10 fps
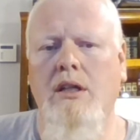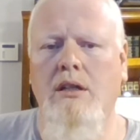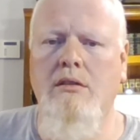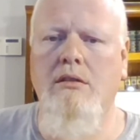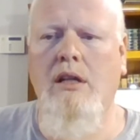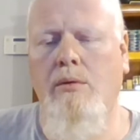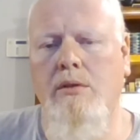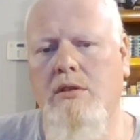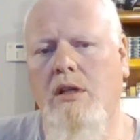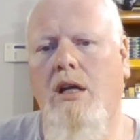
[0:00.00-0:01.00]
and that
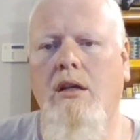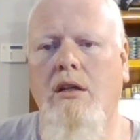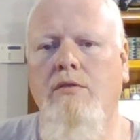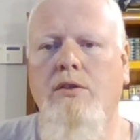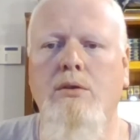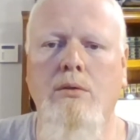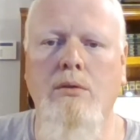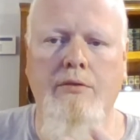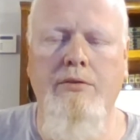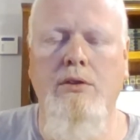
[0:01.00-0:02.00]
way just kind of give
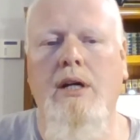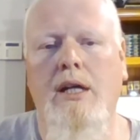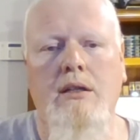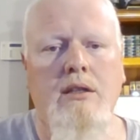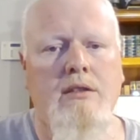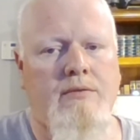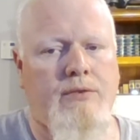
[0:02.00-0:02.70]
you a few ideas,